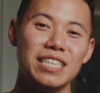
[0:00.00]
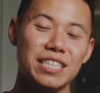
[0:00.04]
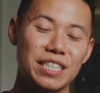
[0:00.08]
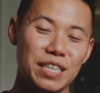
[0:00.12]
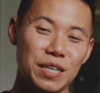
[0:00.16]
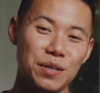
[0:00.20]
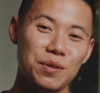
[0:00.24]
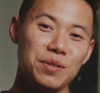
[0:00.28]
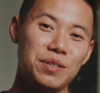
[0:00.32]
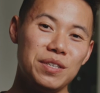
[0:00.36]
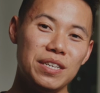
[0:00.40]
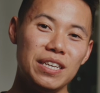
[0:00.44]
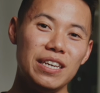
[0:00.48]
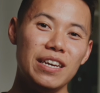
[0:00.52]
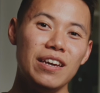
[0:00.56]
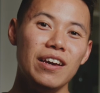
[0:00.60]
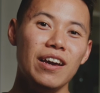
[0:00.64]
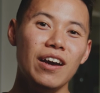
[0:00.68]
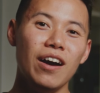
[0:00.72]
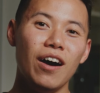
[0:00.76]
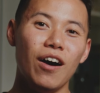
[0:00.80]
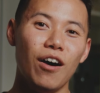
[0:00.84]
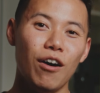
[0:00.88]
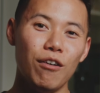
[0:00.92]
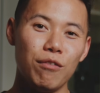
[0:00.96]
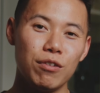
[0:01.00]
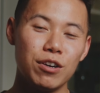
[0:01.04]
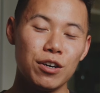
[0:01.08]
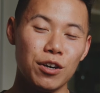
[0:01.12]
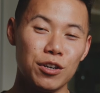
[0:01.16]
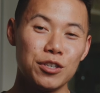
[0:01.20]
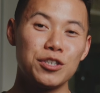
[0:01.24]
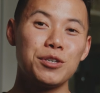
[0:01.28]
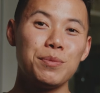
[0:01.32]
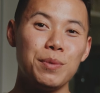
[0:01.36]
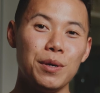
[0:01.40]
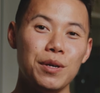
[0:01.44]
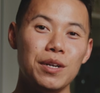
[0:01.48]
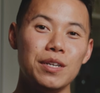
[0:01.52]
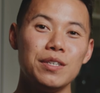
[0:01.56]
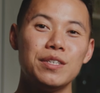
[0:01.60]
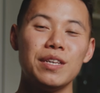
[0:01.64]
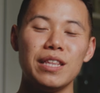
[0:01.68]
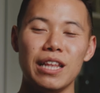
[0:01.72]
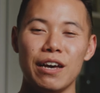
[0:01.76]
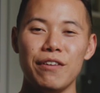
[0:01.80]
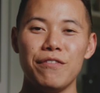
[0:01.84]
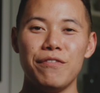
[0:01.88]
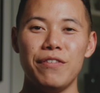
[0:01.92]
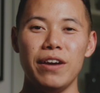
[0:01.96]
guilty of contributing to
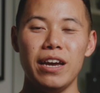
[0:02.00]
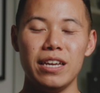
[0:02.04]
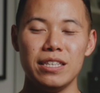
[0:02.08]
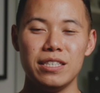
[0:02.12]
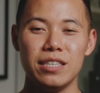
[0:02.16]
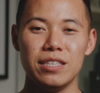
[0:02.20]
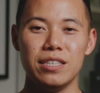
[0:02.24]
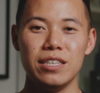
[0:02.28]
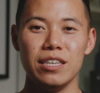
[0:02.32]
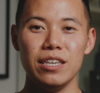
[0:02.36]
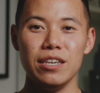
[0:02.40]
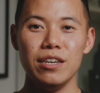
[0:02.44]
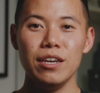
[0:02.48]
that fantasy.